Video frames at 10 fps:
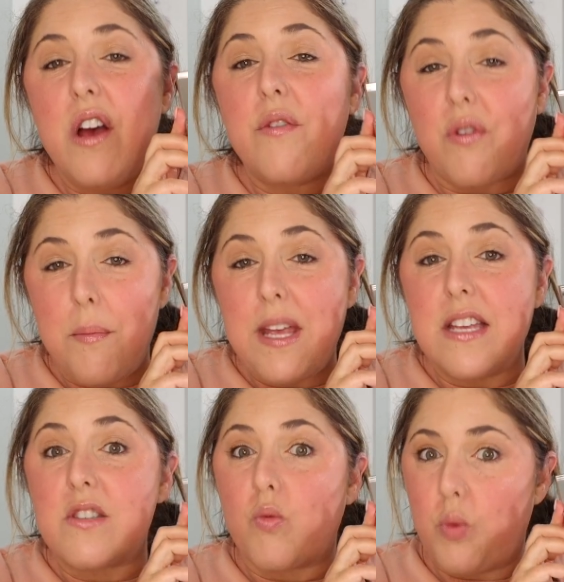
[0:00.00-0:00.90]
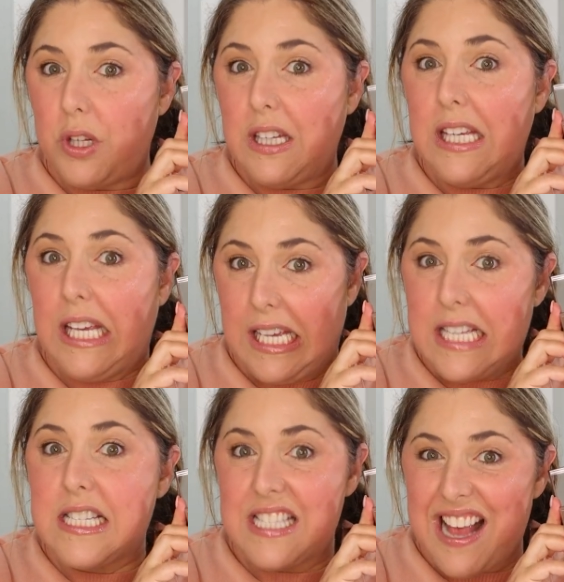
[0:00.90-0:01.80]
from his really
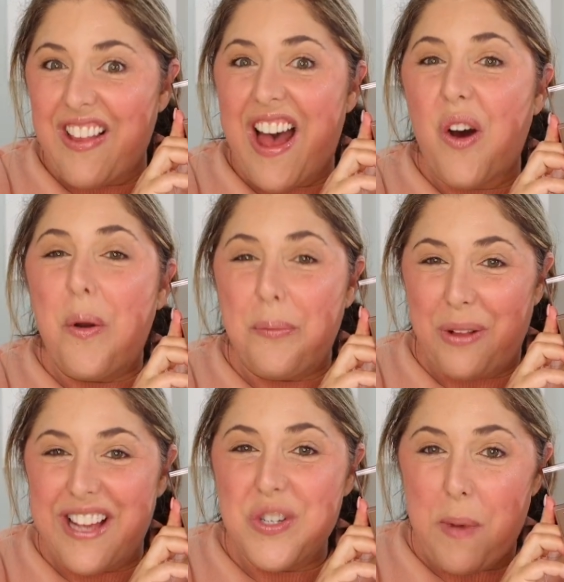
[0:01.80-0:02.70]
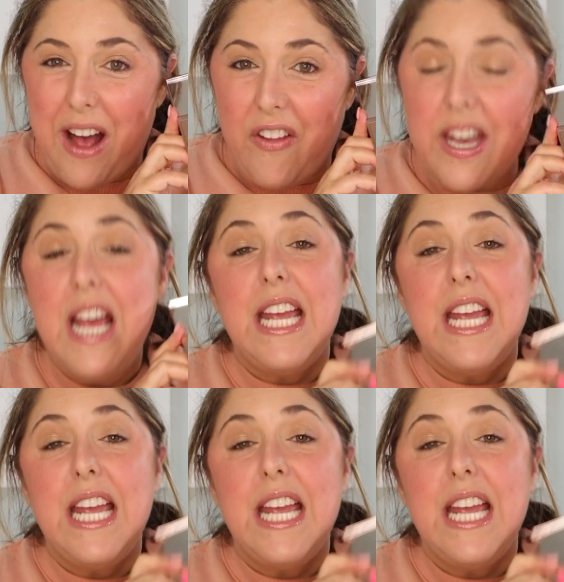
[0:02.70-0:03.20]
hit sellout blush palette.